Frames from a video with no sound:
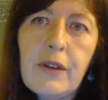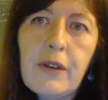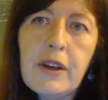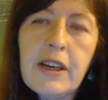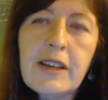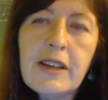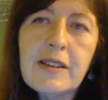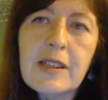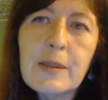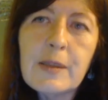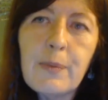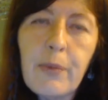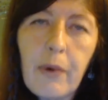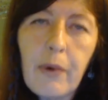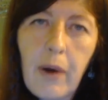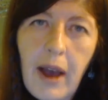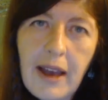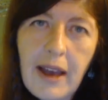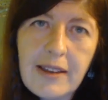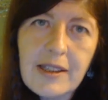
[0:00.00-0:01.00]

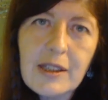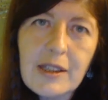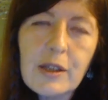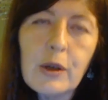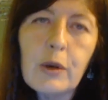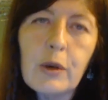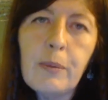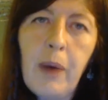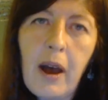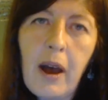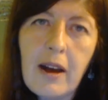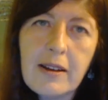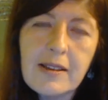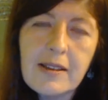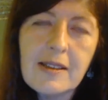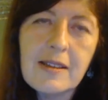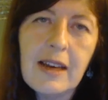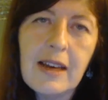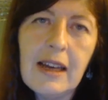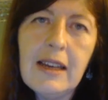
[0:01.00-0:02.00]
express your
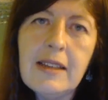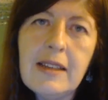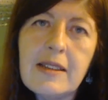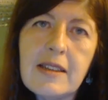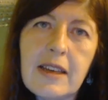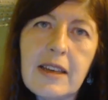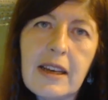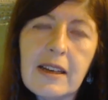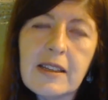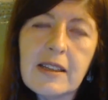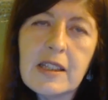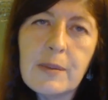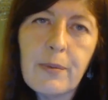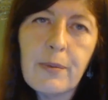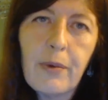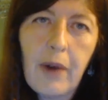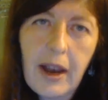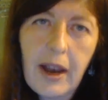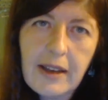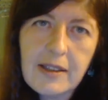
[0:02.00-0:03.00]
personality,
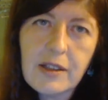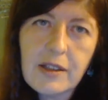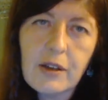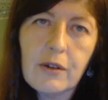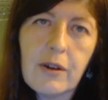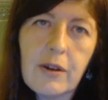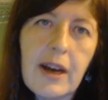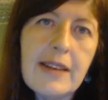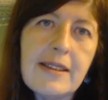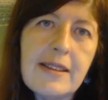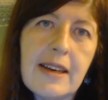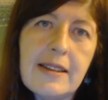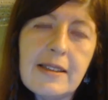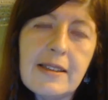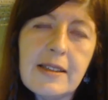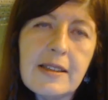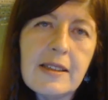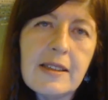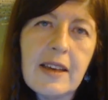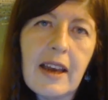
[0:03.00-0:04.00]
express your
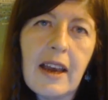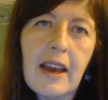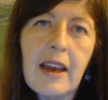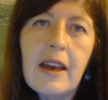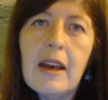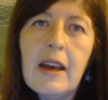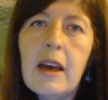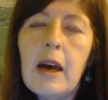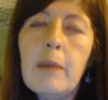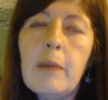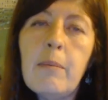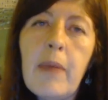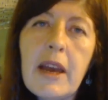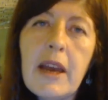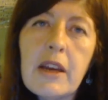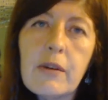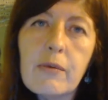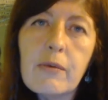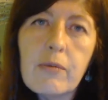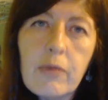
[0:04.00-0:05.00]
identity, and
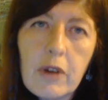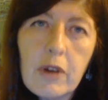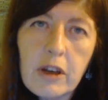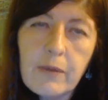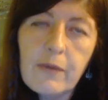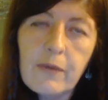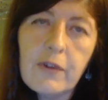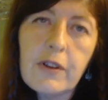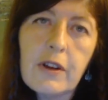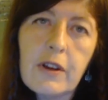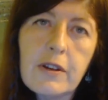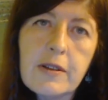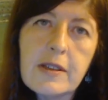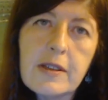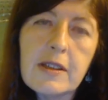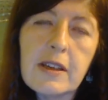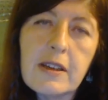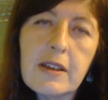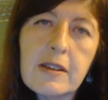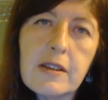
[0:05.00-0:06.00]
make room for
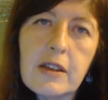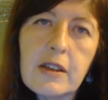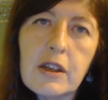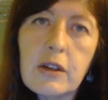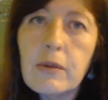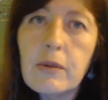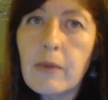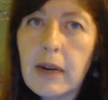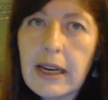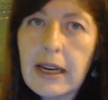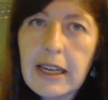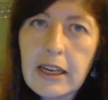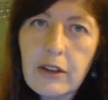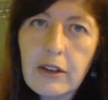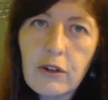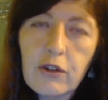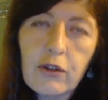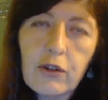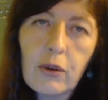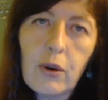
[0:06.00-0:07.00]
those things that you really
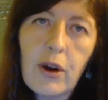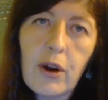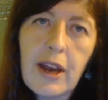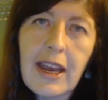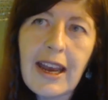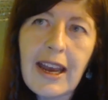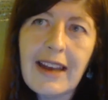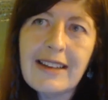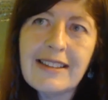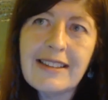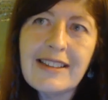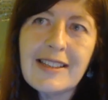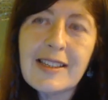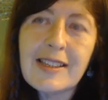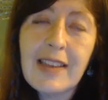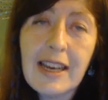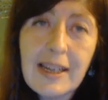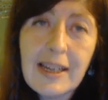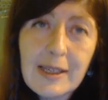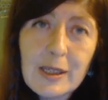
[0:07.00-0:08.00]
enjoy and
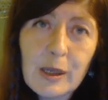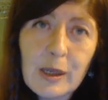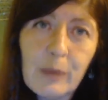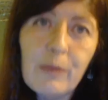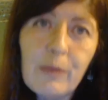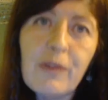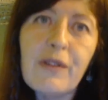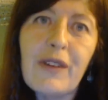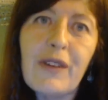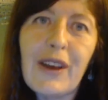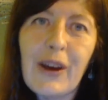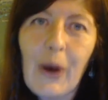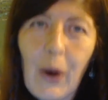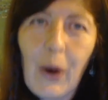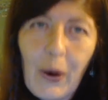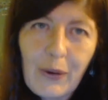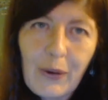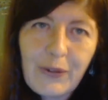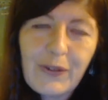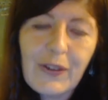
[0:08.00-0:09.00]
say something
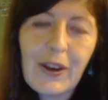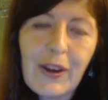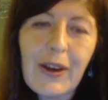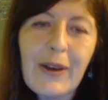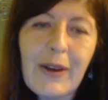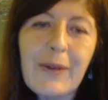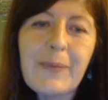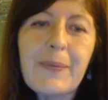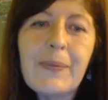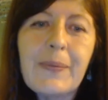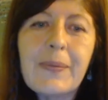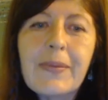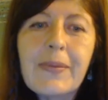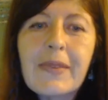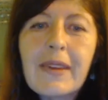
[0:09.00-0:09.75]
of you.